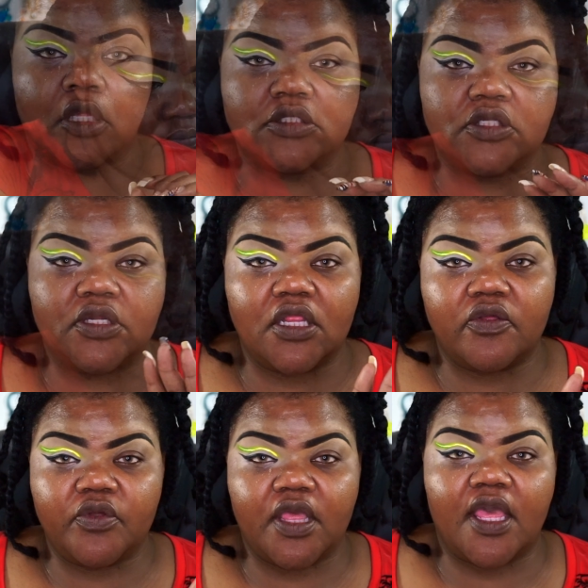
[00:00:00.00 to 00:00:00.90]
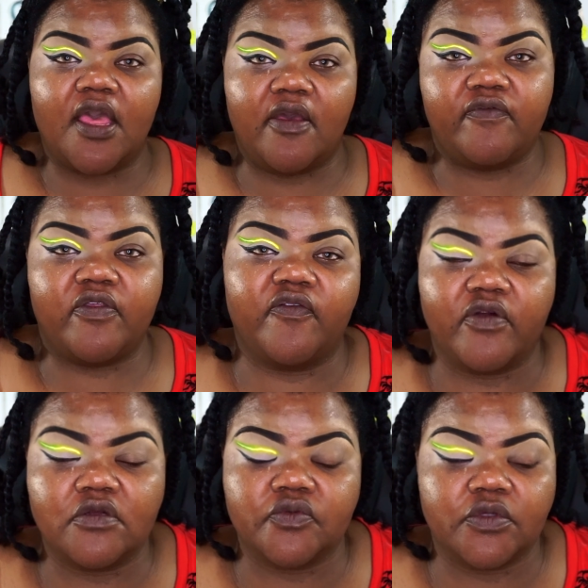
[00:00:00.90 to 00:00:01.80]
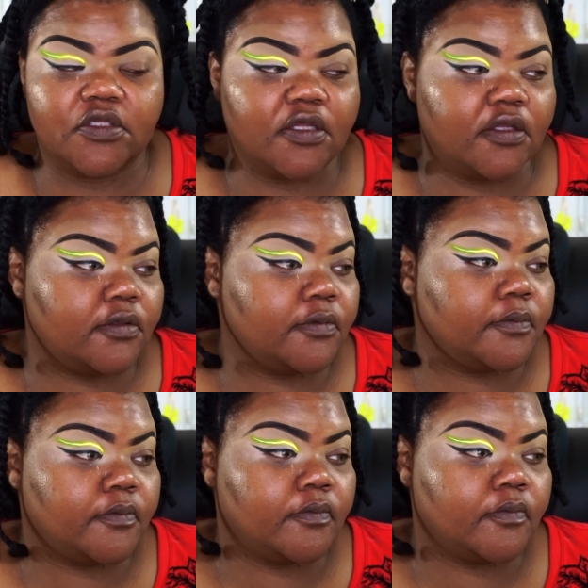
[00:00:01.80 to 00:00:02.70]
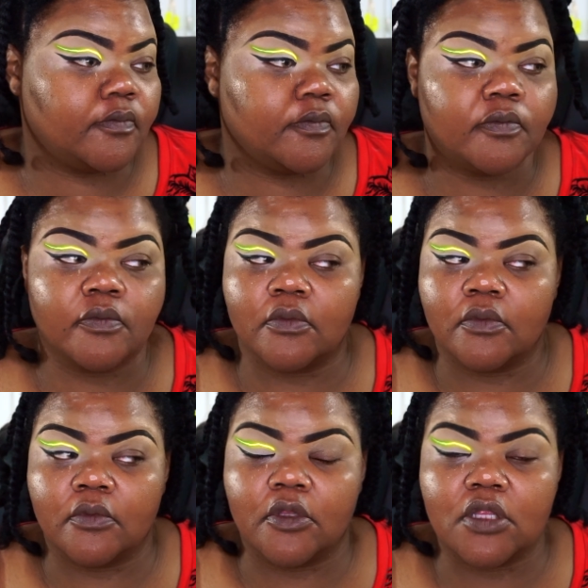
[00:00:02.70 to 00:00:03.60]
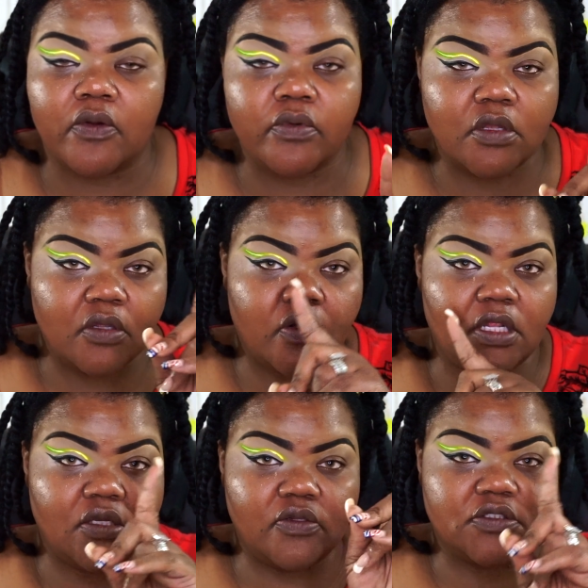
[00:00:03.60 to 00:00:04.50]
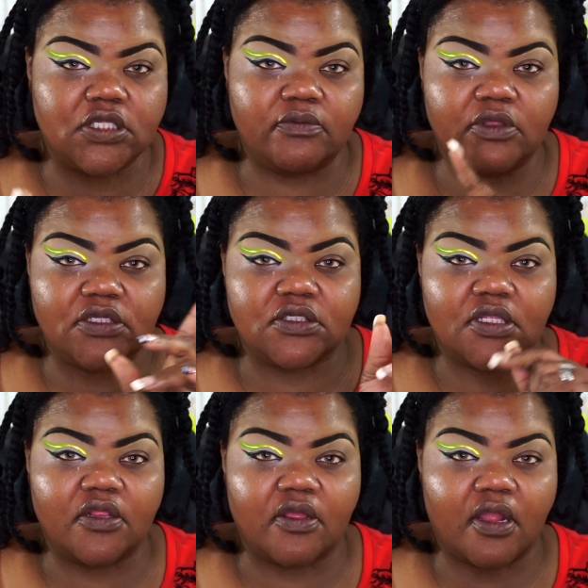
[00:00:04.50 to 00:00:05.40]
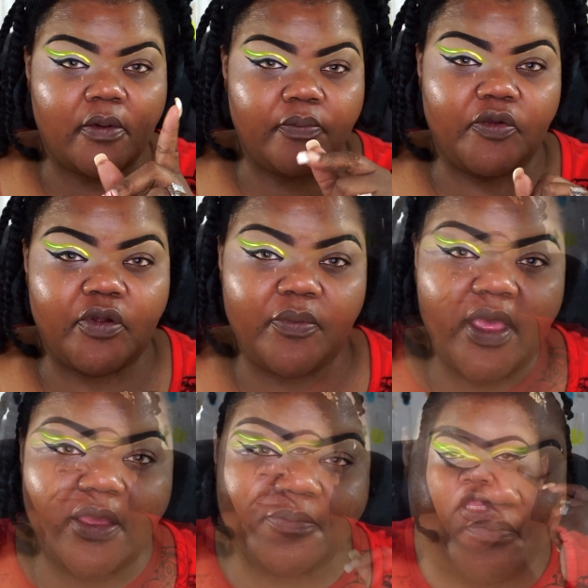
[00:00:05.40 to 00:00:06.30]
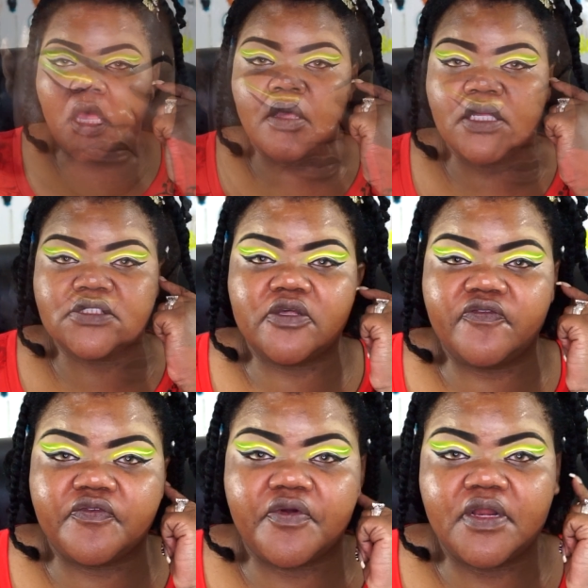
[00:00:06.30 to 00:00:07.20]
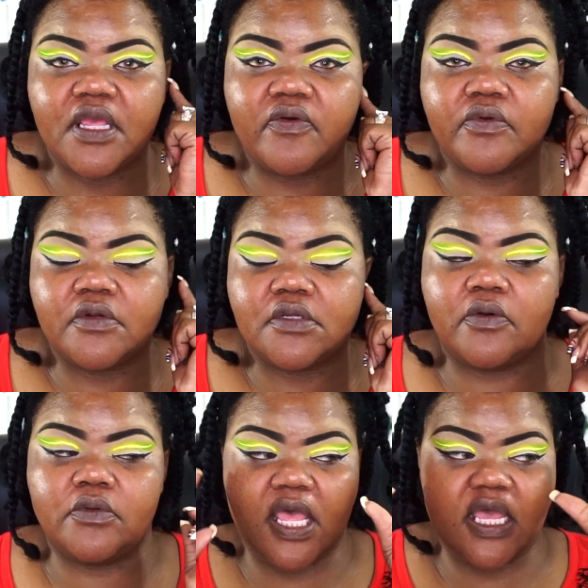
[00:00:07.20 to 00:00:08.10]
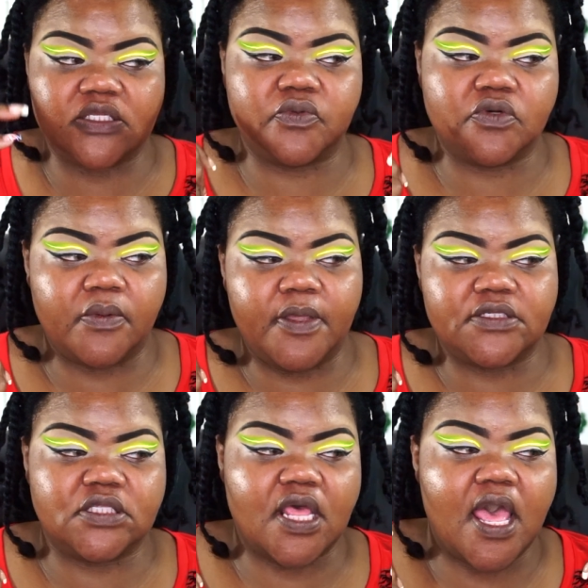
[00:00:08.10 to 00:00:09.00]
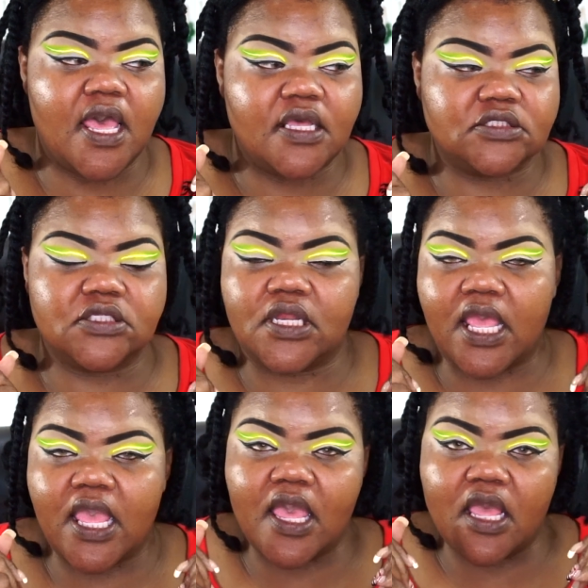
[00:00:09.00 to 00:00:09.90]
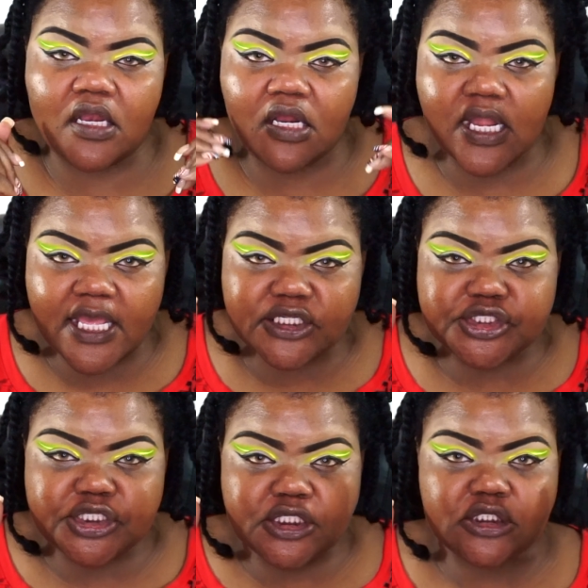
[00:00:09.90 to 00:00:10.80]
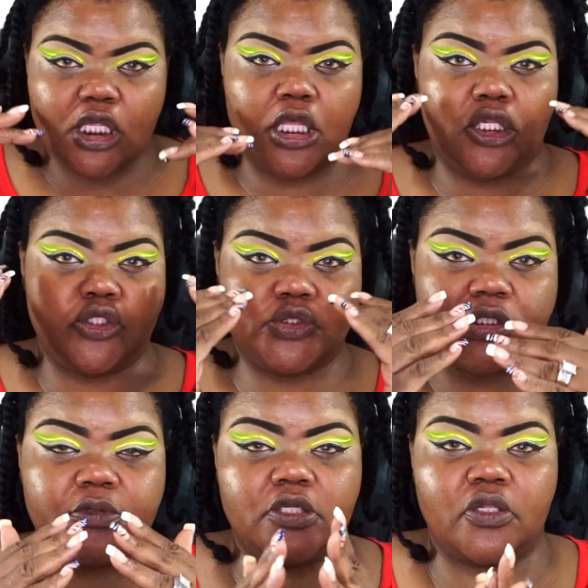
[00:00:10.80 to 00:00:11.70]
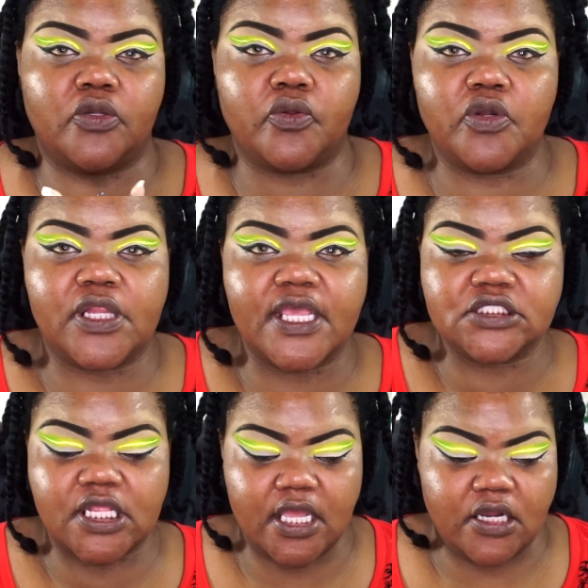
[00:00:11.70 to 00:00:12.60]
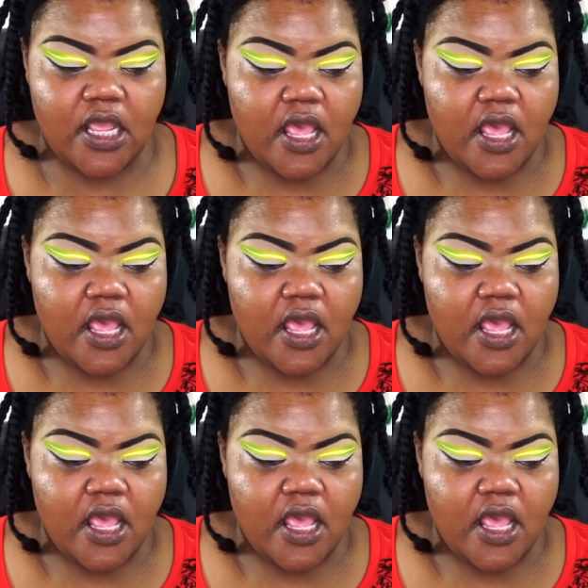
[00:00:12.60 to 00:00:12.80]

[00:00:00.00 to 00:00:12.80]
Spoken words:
So now that we have the first one done, now we're gonna go ahead and do the same thing to the other eye. Be right back. Okay, so for right now, we're done with the eyes. We'll come back to the eyes and add lashes and do something on the lower lash line.